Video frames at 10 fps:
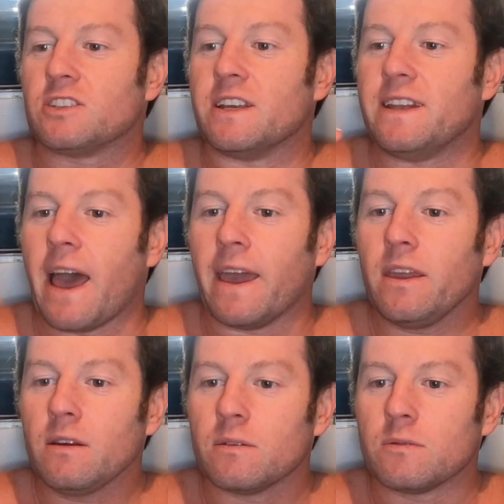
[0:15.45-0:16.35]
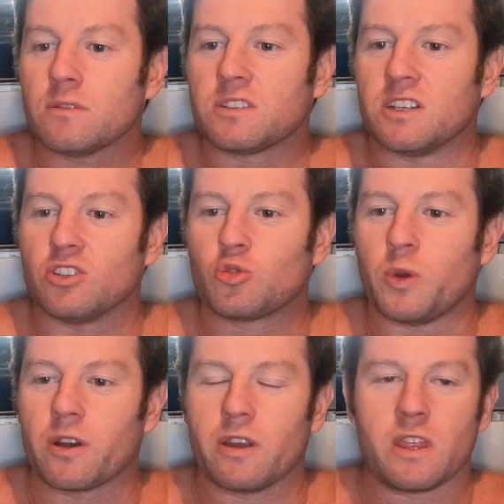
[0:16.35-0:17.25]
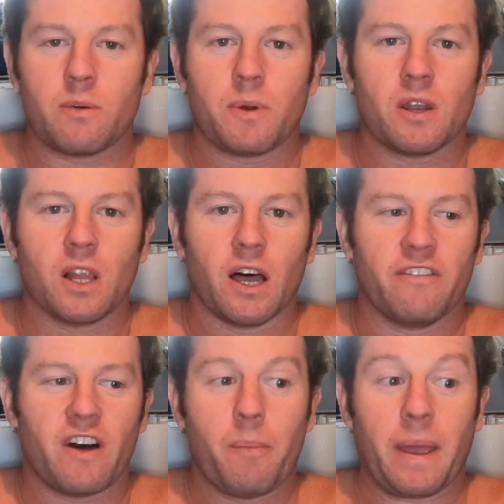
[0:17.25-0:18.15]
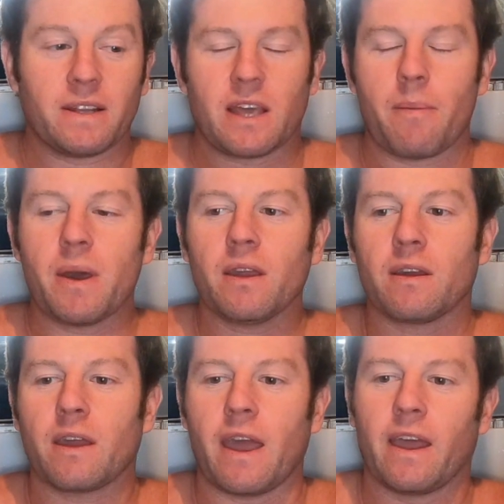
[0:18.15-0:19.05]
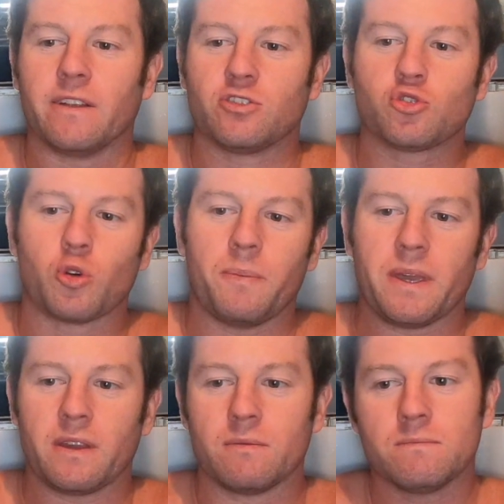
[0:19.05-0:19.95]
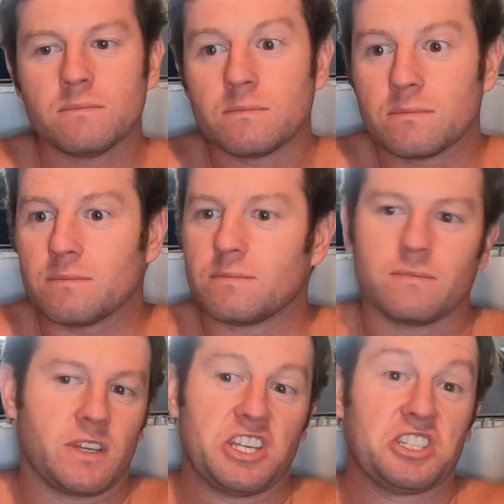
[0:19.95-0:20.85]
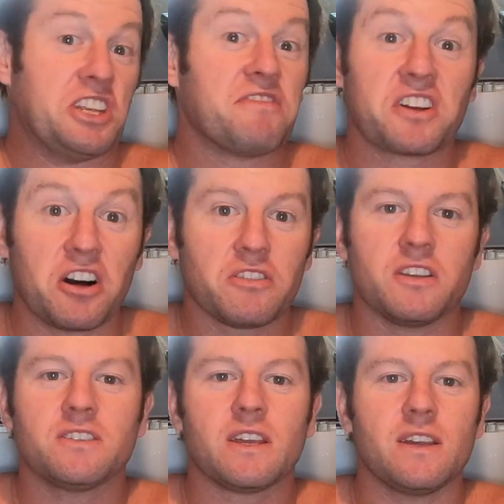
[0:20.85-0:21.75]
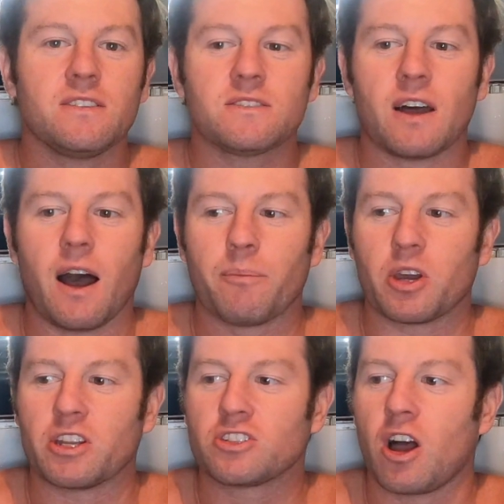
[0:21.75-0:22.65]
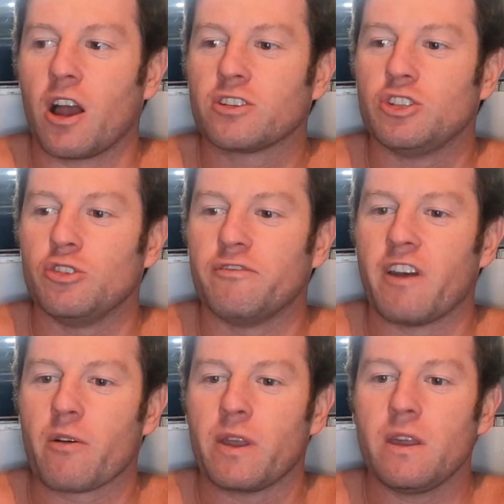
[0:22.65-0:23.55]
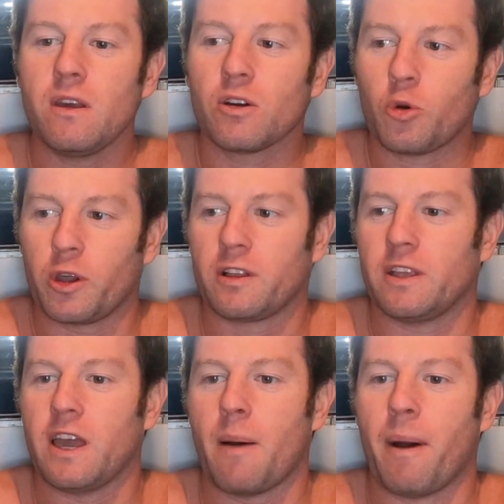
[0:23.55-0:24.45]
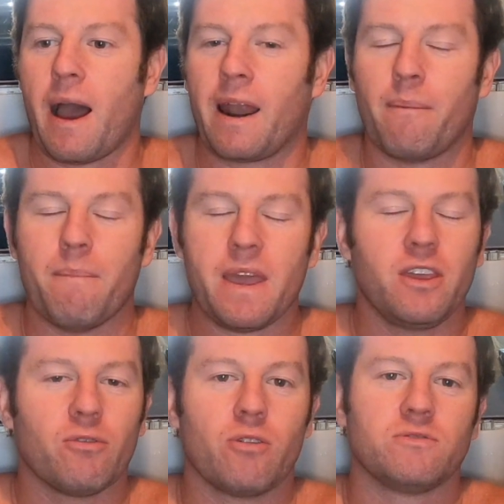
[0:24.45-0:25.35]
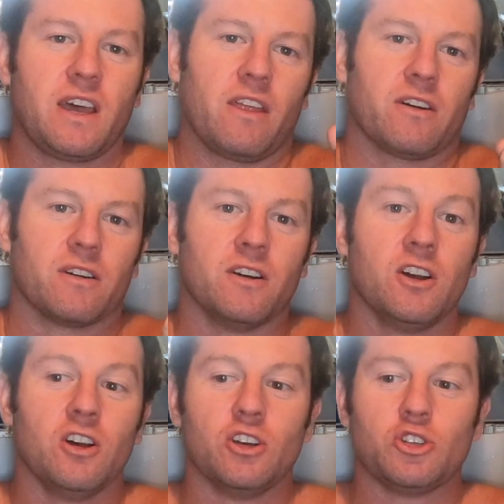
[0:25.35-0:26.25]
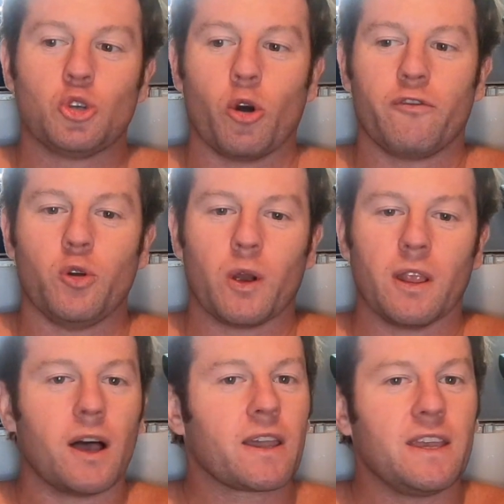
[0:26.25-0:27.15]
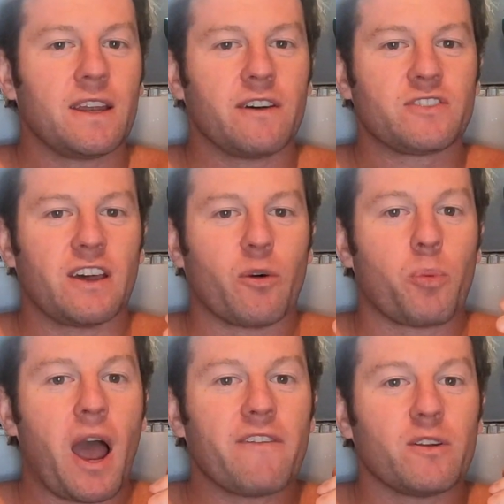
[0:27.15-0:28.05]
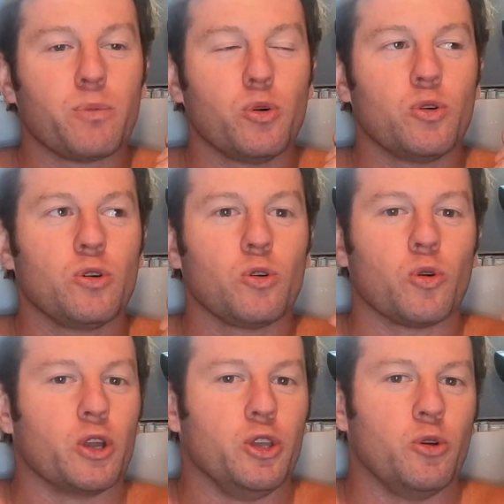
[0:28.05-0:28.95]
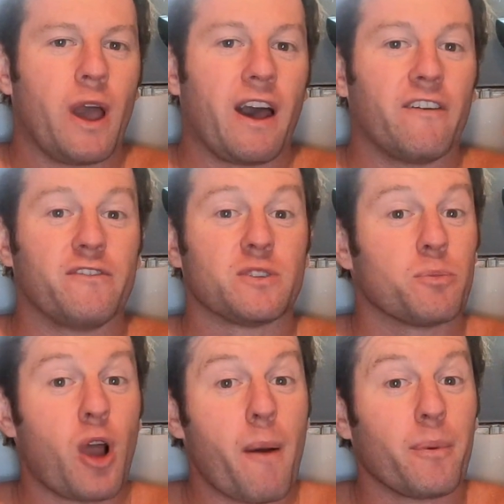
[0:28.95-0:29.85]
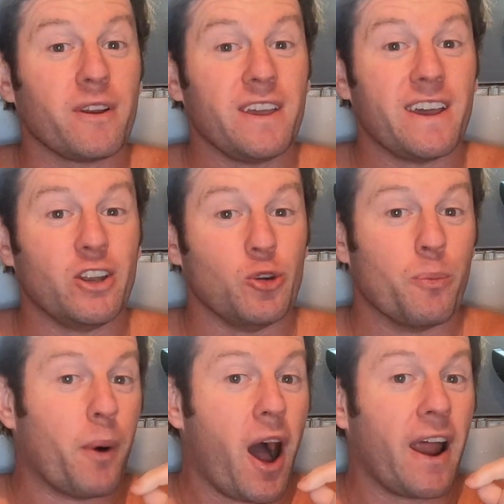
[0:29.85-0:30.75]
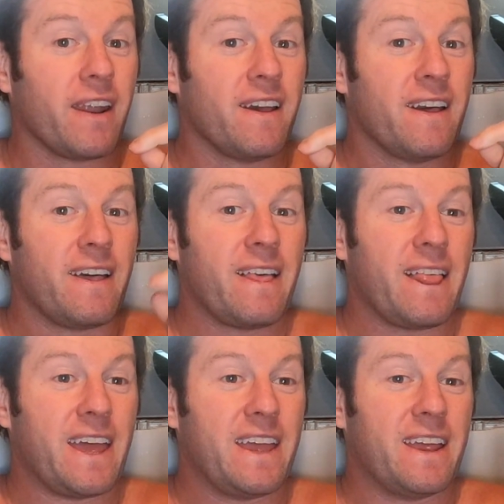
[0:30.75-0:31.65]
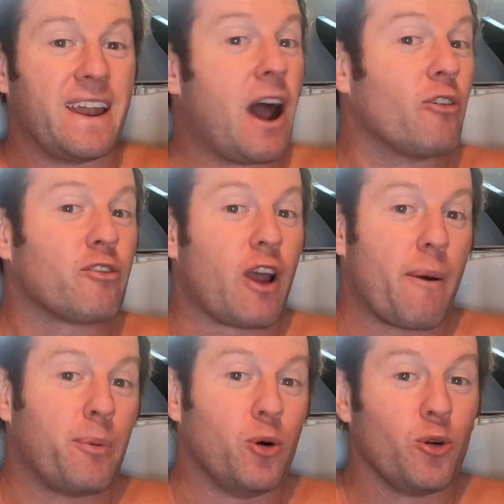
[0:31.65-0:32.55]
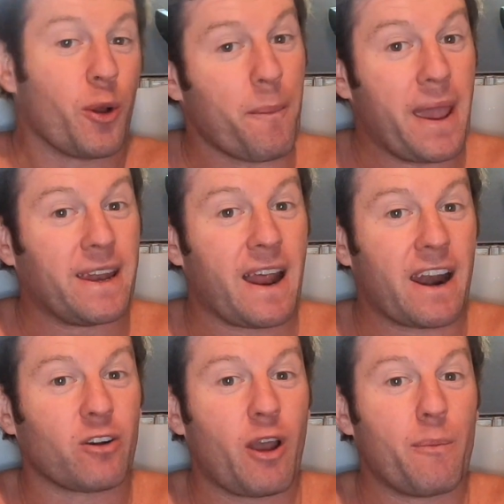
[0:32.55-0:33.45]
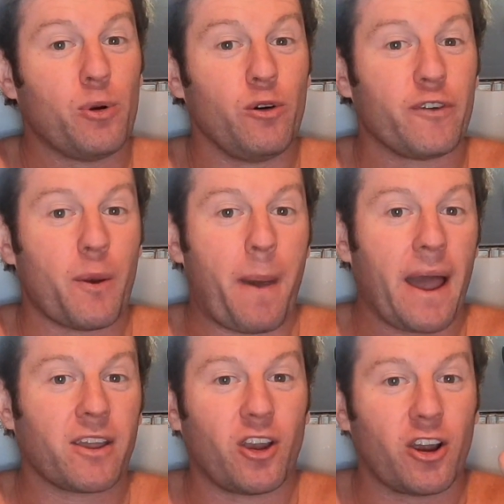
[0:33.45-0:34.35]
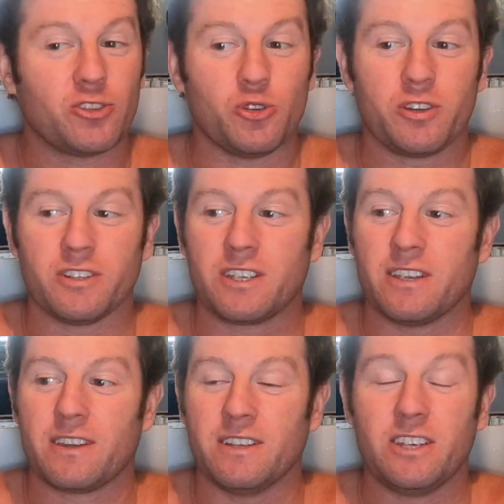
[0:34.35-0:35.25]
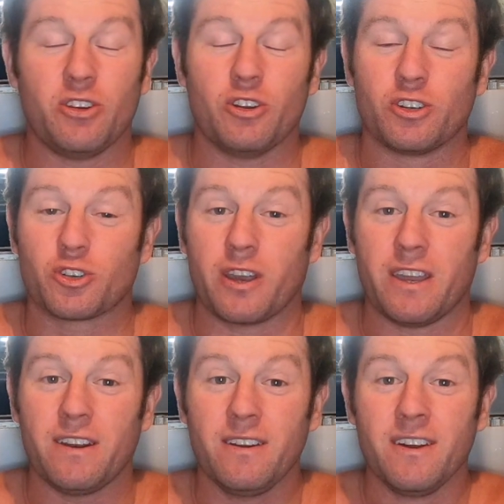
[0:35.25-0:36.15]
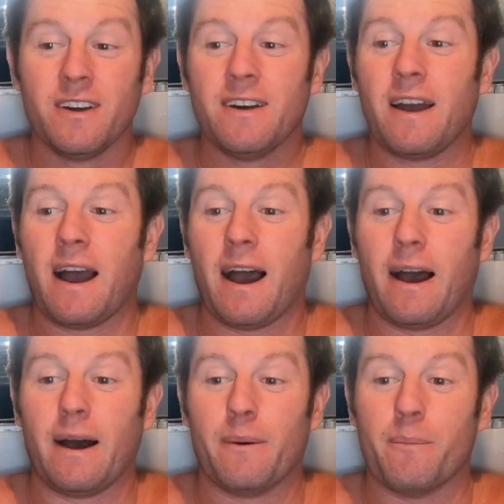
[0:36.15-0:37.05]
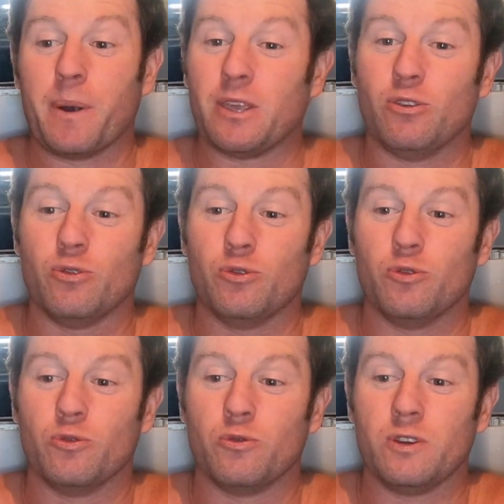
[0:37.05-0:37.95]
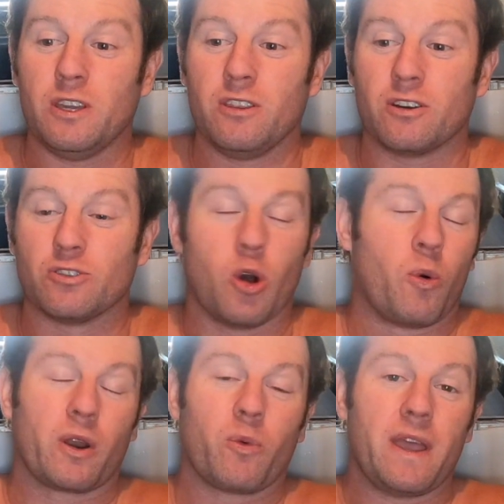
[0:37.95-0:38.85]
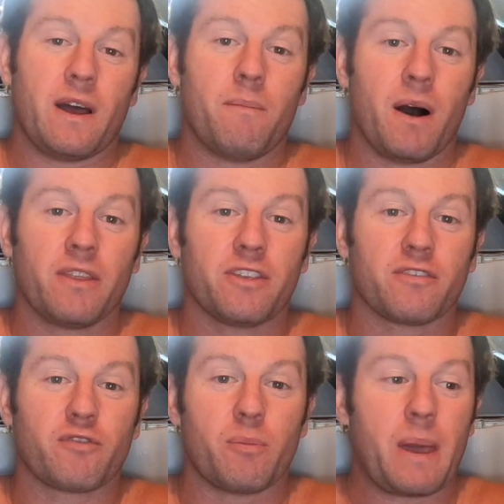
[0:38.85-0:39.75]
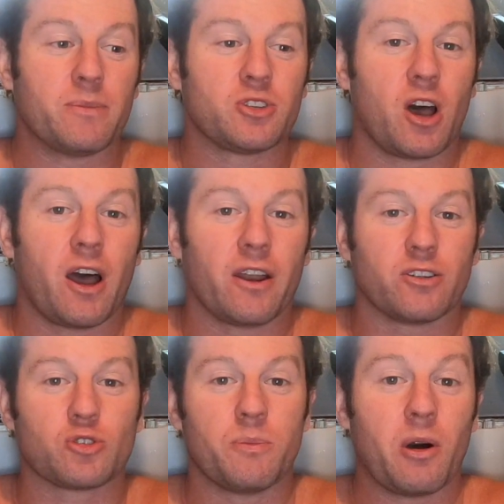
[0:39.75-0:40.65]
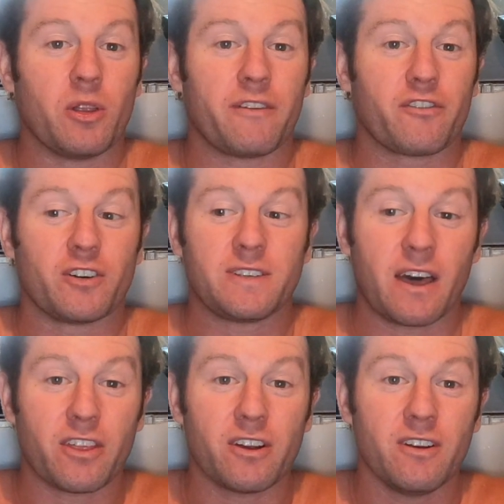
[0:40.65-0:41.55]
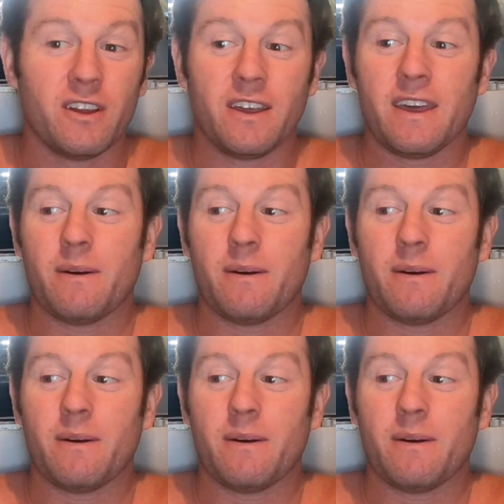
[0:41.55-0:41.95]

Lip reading: Today, since we are in the middle of a pandemic and swimming is difficult these days, I'm going to talk to you very quickly about how to make your own tether. So if you are lucky enough to have a private pool or you have some property and you bought an out-of-ground pool or made an out-of-ground pool for your backyard so you can continue to train, but you either don't want to wait a month from Amazon or some outlet for a tether,